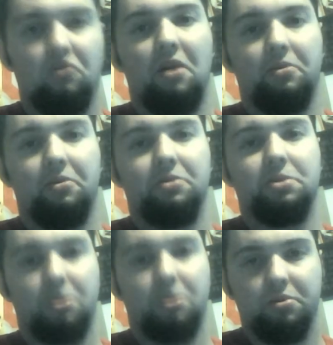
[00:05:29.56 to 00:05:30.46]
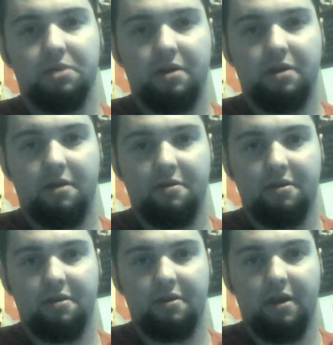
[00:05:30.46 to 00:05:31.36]
rather insulting, I
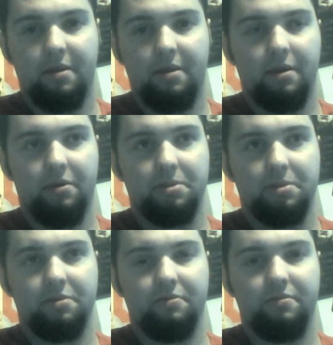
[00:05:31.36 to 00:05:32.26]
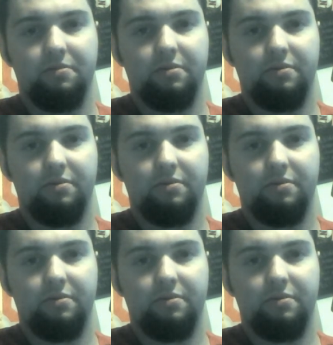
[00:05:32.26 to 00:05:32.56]
think, and they also